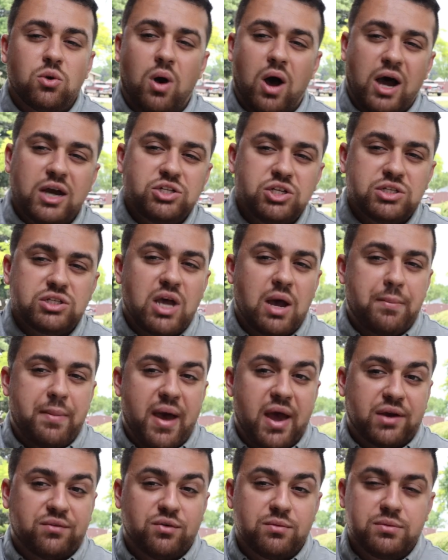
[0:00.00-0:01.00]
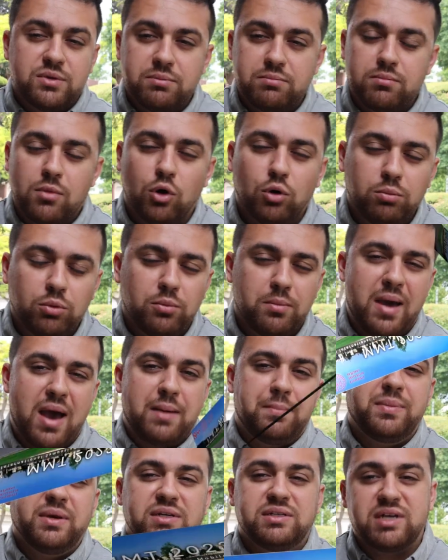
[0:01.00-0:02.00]
So I just got back from the Mobile
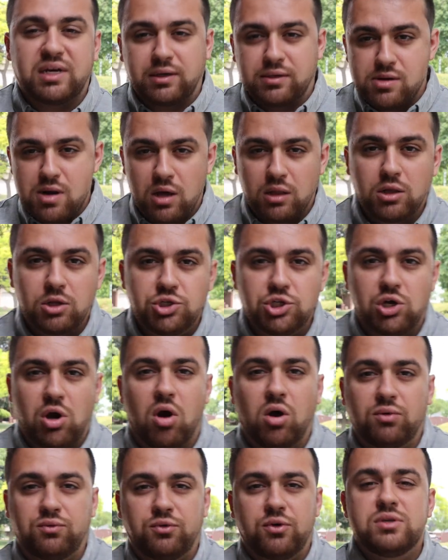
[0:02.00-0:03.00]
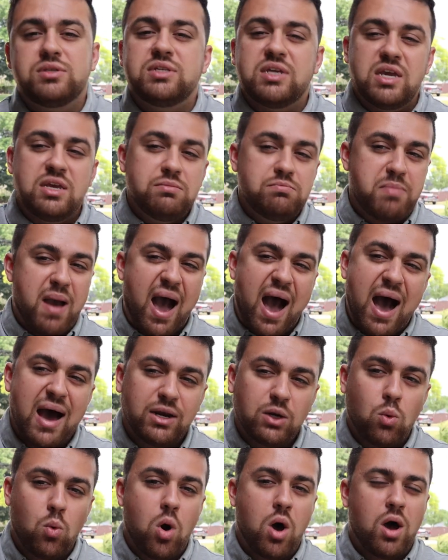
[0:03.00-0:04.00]
Mapping Technology Conference in
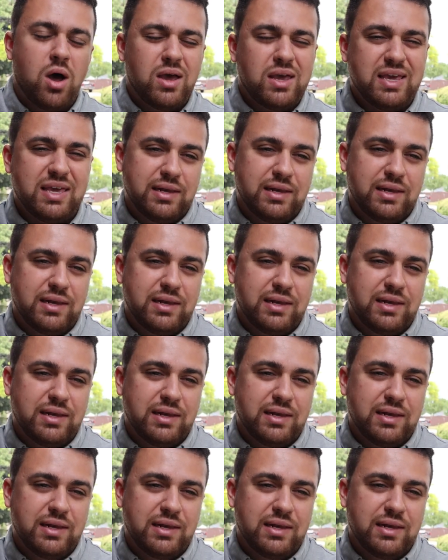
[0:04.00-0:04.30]
Padua,